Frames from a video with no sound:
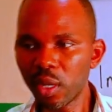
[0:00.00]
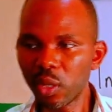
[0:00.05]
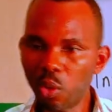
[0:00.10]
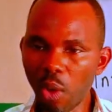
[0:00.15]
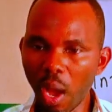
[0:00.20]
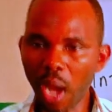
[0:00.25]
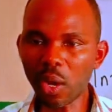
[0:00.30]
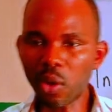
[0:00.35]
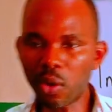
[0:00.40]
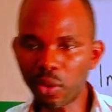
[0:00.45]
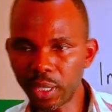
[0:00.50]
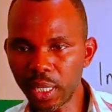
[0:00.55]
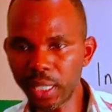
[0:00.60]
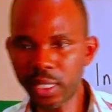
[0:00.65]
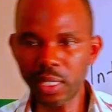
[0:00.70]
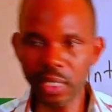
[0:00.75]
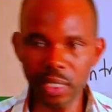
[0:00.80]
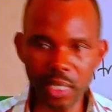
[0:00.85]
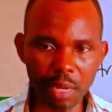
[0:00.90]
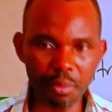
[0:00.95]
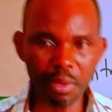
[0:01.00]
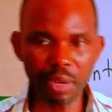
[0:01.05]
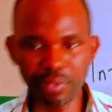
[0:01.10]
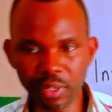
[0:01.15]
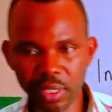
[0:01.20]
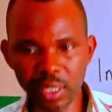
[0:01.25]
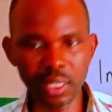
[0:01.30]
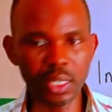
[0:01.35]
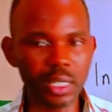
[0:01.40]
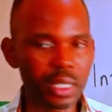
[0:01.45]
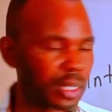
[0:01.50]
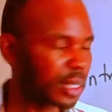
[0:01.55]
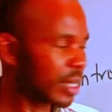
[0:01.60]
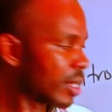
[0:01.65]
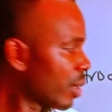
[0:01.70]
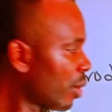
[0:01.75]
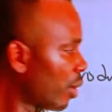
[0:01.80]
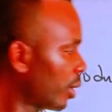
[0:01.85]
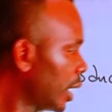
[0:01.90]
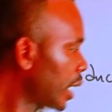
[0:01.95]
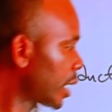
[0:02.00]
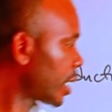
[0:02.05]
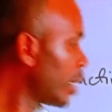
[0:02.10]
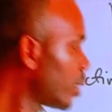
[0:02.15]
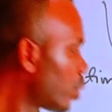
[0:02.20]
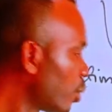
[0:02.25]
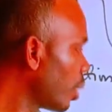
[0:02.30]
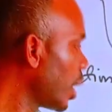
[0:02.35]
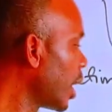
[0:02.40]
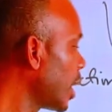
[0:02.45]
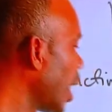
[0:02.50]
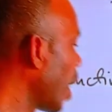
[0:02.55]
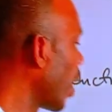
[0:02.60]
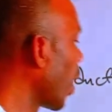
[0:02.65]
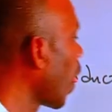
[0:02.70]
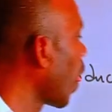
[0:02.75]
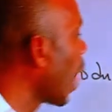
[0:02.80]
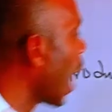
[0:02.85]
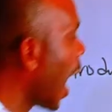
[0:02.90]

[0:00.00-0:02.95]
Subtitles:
You are connecting them. Everything is connecting together.